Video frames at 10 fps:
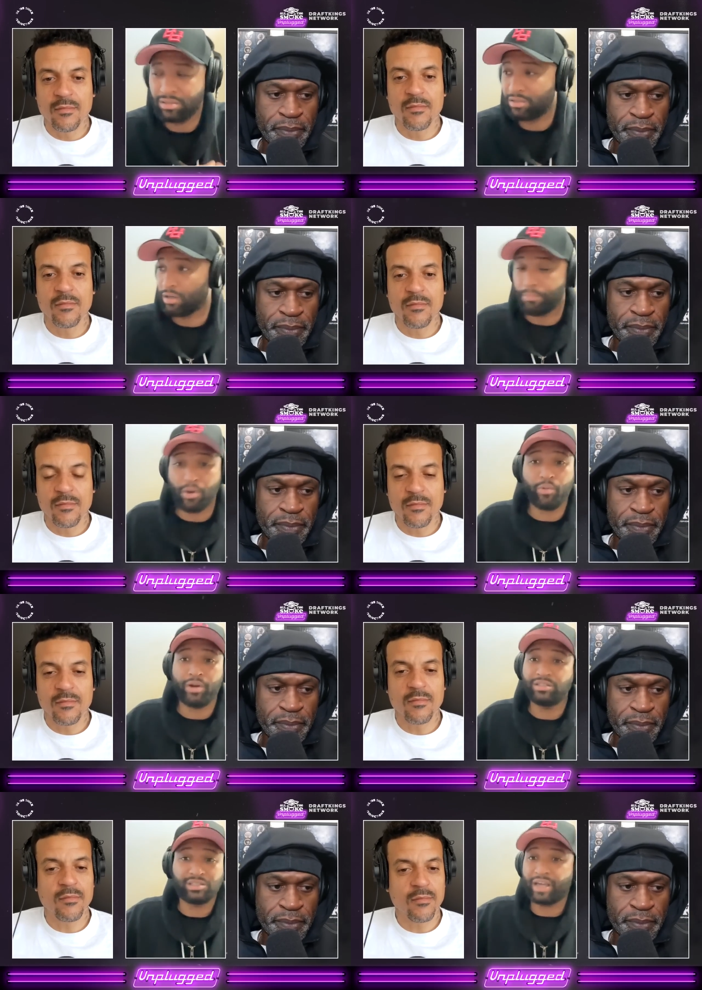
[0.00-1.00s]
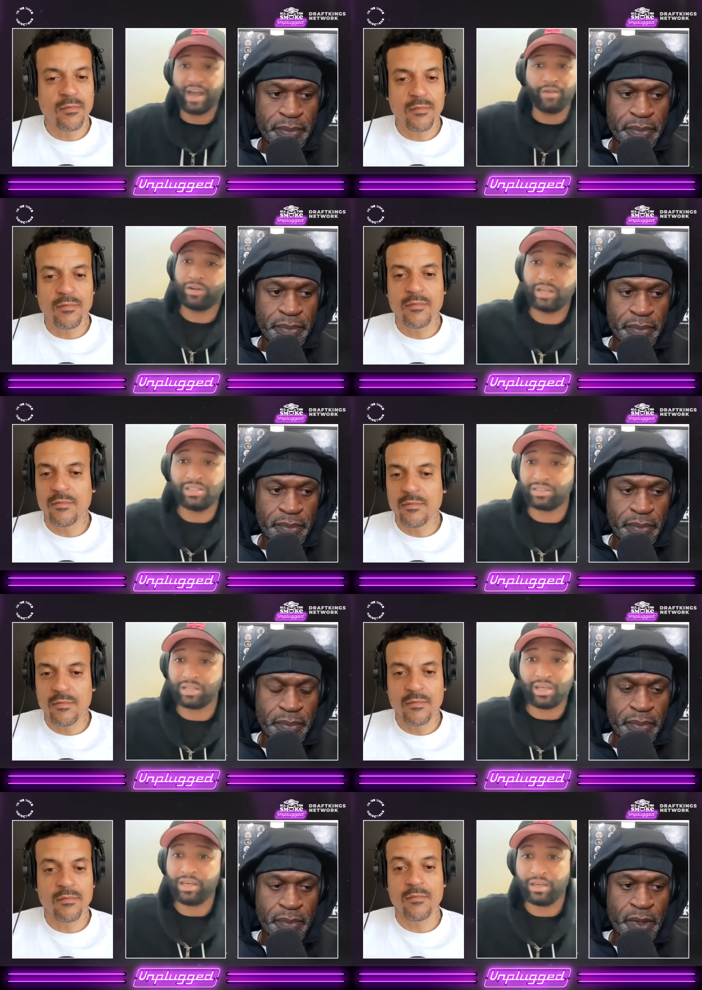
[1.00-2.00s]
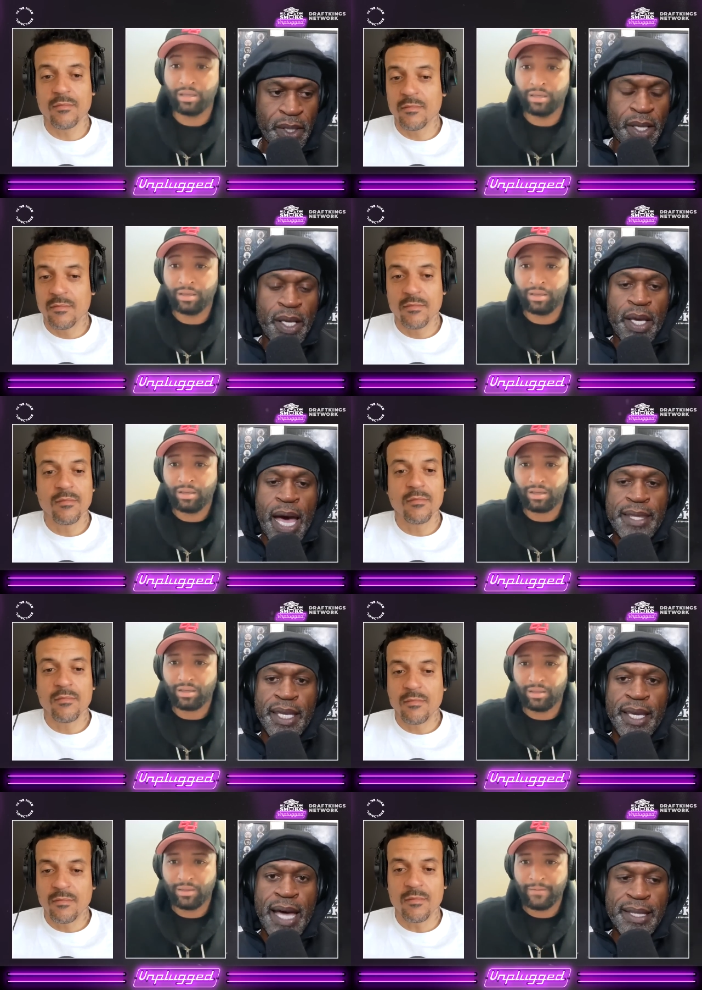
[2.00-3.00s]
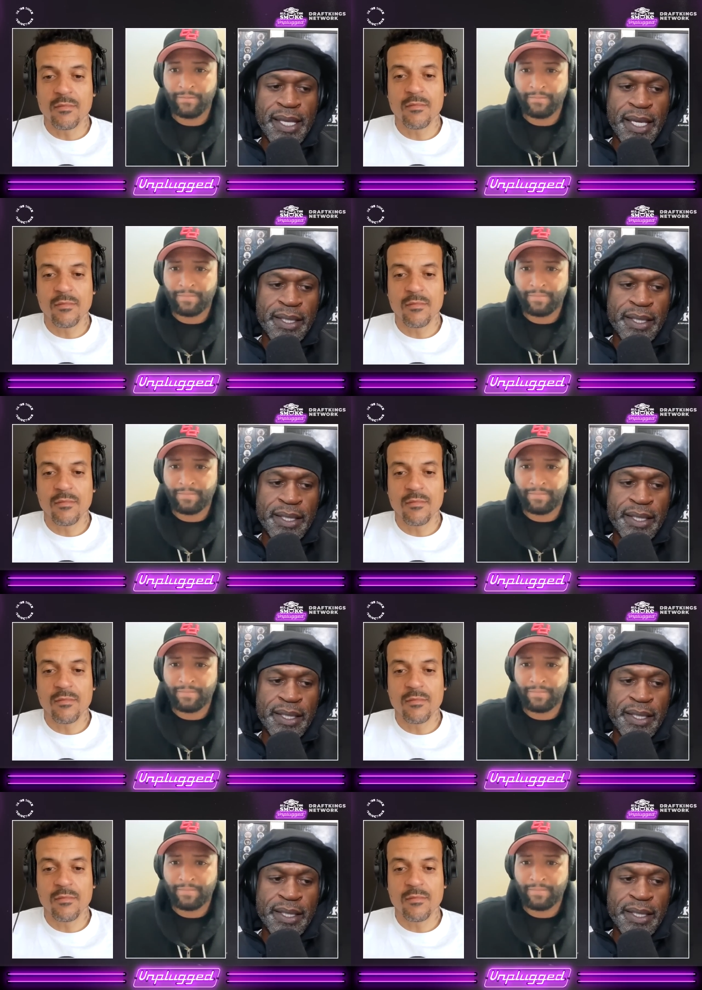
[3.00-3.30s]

Speaker 1: to the point where he just got released and cut. I
Speaker 2: think I think